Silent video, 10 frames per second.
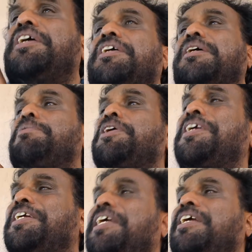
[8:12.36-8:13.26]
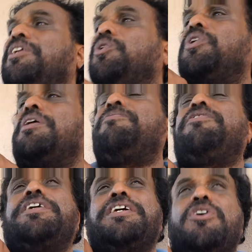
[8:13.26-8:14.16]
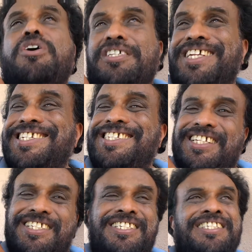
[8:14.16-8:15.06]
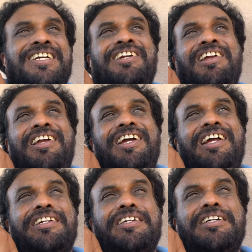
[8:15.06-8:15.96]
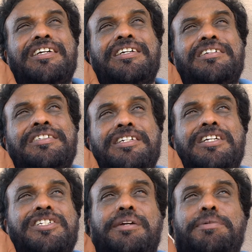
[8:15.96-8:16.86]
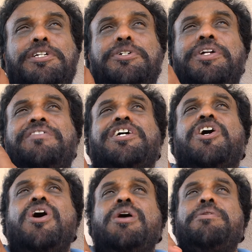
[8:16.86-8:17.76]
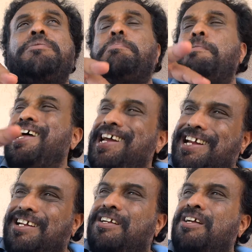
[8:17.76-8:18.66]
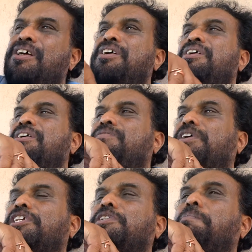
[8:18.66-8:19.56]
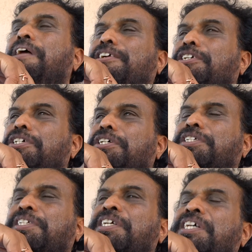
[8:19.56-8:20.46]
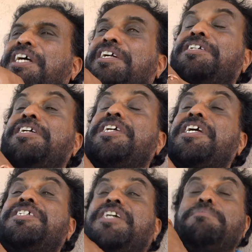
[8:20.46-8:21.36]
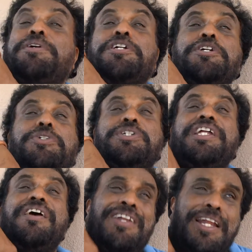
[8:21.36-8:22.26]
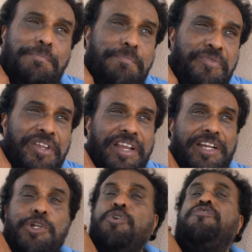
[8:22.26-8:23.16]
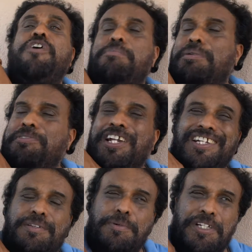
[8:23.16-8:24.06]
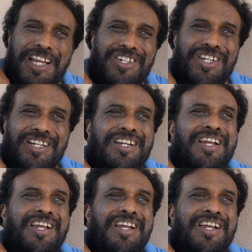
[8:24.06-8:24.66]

community to come for a consensus. And international community should have a common plan for this planet Earth. International community should develop a new form of transportation,